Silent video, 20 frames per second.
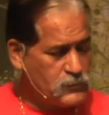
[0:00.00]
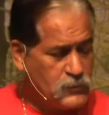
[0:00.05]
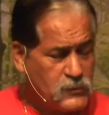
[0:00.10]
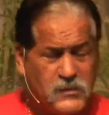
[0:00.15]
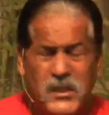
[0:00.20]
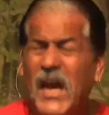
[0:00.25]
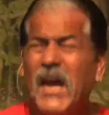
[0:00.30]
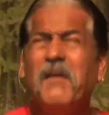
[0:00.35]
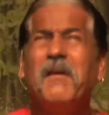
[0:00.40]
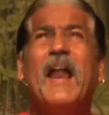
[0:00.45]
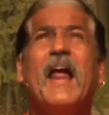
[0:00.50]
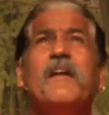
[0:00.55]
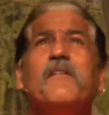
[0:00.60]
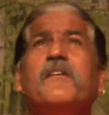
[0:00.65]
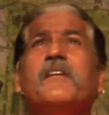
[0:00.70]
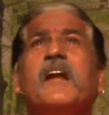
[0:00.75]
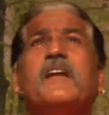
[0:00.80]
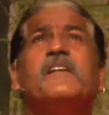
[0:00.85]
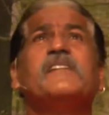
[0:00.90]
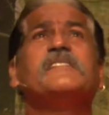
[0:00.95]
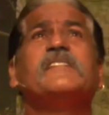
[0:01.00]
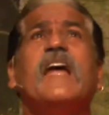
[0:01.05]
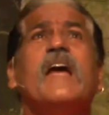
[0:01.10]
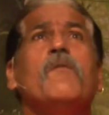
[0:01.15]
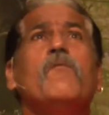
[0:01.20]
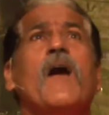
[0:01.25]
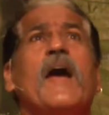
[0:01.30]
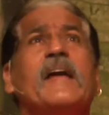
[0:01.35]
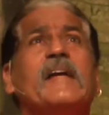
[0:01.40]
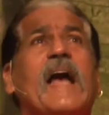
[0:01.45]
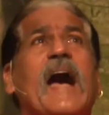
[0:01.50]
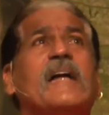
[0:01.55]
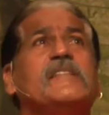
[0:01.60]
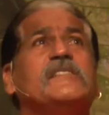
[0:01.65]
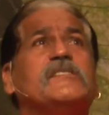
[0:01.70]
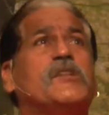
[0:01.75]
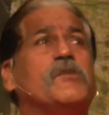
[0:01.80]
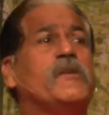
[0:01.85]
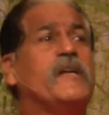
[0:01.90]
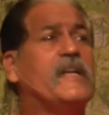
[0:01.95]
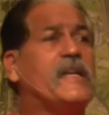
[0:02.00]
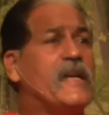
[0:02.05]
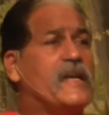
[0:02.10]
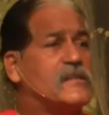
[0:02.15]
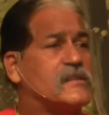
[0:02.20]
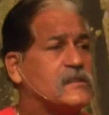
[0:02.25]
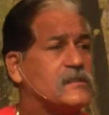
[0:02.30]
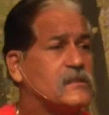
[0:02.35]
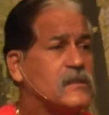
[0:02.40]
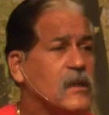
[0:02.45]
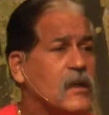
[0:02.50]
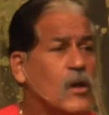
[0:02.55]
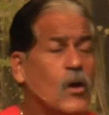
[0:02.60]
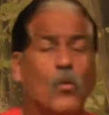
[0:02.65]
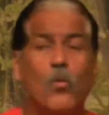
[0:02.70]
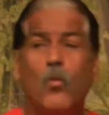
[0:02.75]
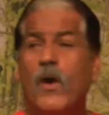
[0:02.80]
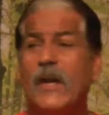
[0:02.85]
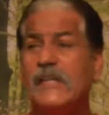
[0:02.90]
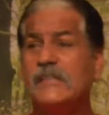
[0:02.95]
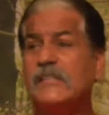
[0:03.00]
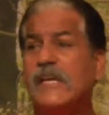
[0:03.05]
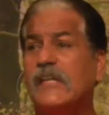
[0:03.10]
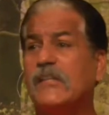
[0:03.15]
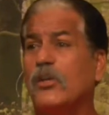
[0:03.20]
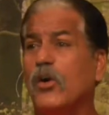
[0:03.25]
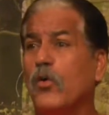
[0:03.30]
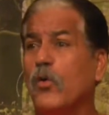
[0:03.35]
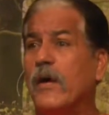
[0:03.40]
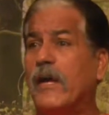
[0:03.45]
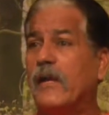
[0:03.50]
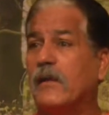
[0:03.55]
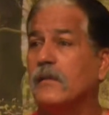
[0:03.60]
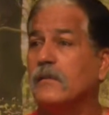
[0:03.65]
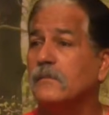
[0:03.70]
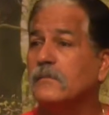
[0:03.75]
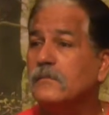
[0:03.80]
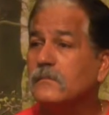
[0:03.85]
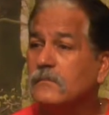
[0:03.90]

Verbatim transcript: Dude, I don't understand why God's doing this. What is He doing?